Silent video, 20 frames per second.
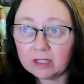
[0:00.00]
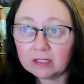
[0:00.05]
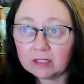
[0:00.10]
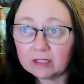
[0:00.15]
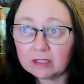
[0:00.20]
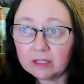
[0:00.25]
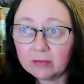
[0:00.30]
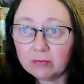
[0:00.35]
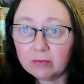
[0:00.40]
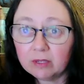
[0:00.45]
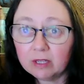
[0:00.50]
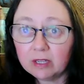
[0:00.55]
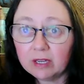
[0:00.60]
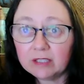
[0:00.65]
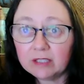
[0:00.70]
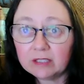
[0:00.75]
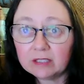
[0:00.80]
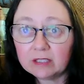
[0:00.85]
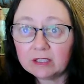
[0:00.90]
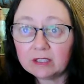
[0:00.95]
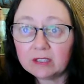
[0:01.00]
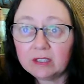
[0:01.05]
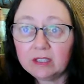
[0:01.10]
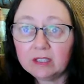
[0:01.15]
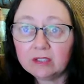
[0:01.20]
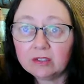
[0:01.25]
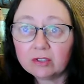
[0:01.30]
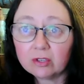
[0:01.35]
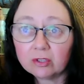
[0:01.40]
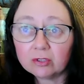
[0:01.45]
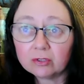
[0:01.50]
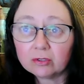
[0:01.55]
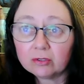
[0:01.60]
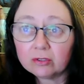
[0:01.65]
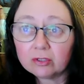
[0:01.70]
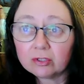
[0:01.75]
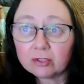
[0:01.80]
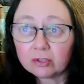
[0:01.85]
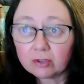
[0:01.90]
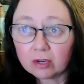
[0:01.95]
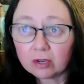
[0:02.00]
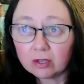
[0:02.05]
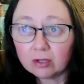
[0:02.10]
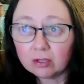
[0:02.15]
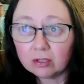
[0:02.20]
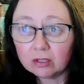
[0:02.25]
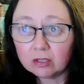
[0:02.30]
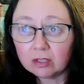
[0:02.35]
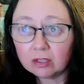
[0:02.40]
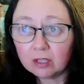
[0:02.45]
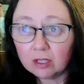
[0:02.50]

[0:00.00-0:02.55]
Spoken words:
symbolizes the eternal struggle